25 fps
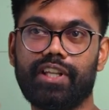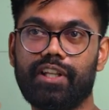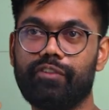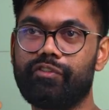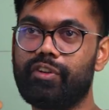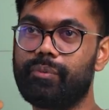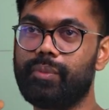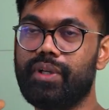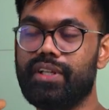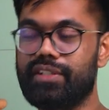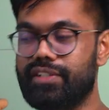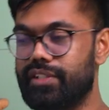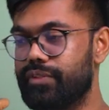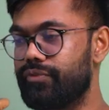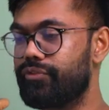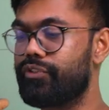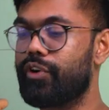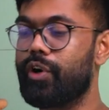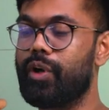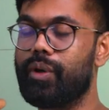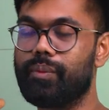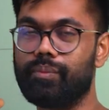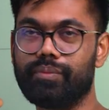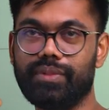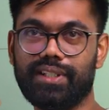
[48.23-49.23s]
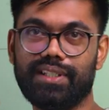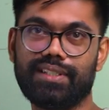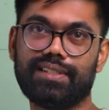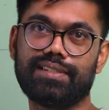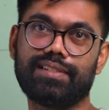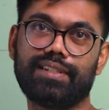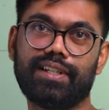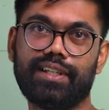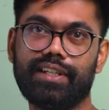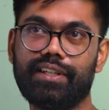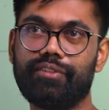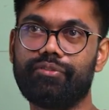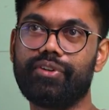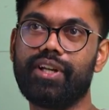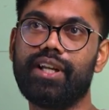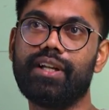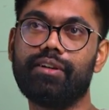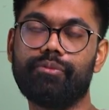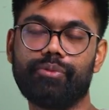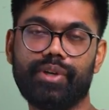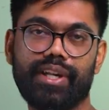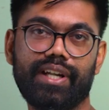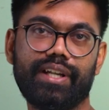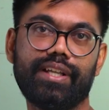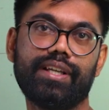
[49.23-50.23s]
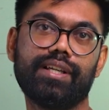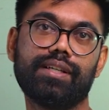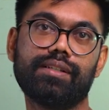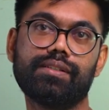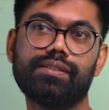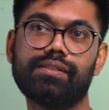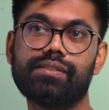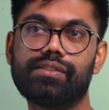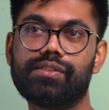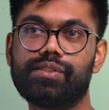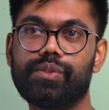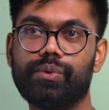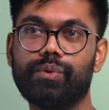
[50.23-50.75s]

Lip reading: information from these ingredients